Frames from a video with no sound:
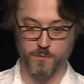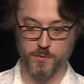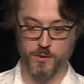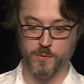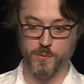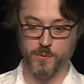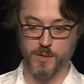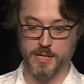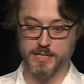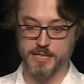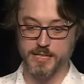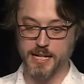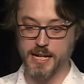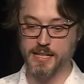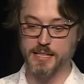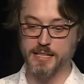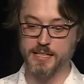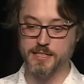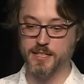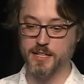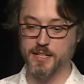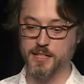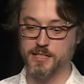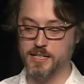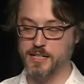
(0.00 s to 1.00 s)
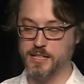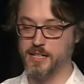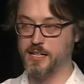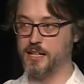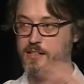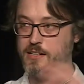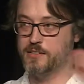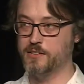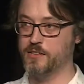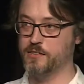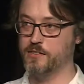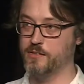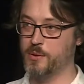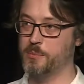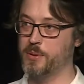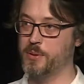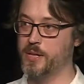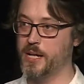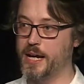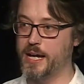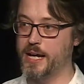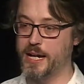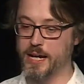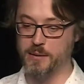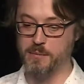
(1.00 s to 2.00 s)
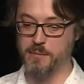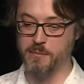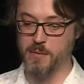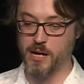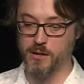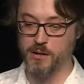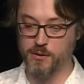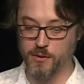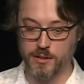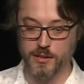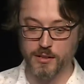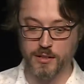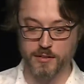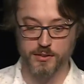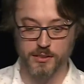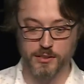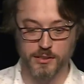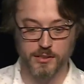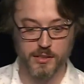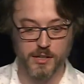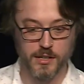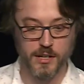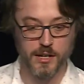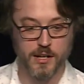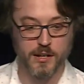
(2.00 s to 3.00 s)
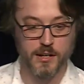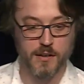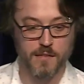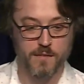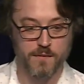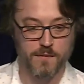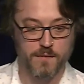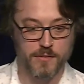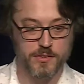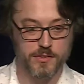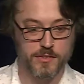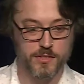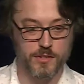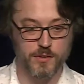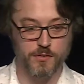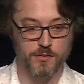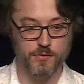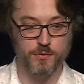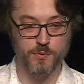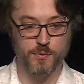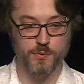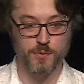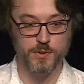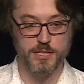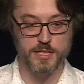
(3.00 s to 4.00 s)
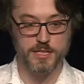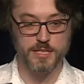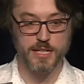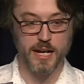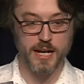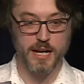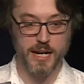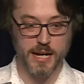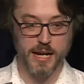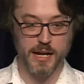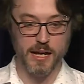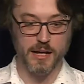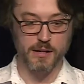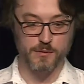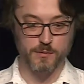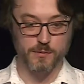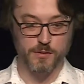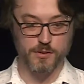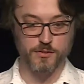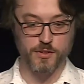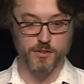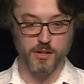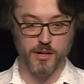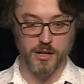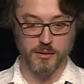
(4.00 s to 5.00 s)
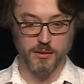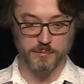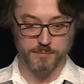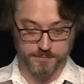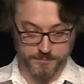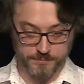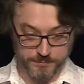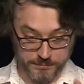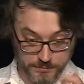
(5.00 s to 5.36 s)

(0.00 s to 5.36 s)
We can take this idea and sort of apply it at a macro level. So if we start out, we've got